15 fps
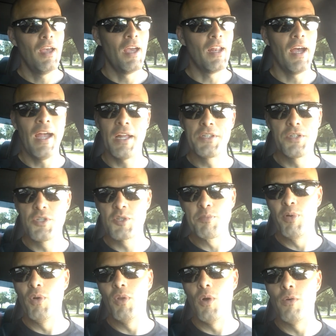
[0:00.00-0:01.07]
and I had to
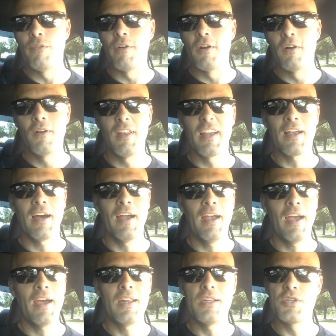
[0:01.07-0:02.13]
just pull over. Like, I
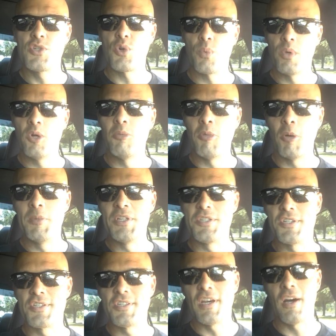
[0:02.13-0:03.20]
had a surreal moment
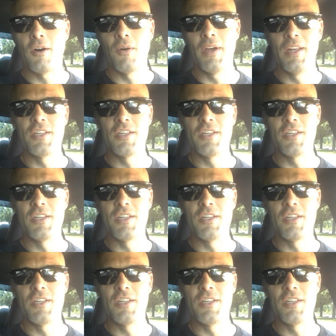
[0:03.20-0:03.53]
just now,